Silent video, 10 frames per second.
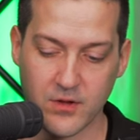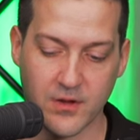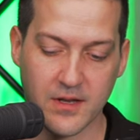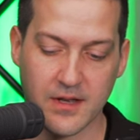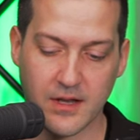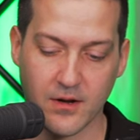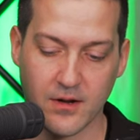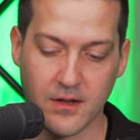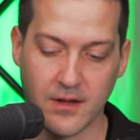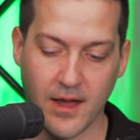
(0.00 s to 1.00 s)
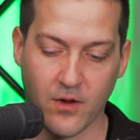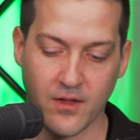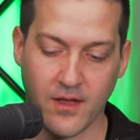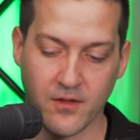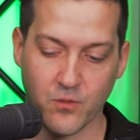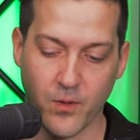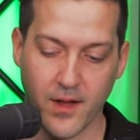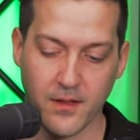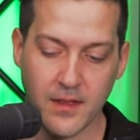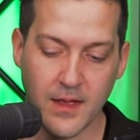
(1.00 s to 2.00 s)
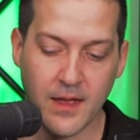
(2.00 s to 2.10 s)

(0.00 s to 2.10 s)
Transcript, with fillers: You can hear it now as well.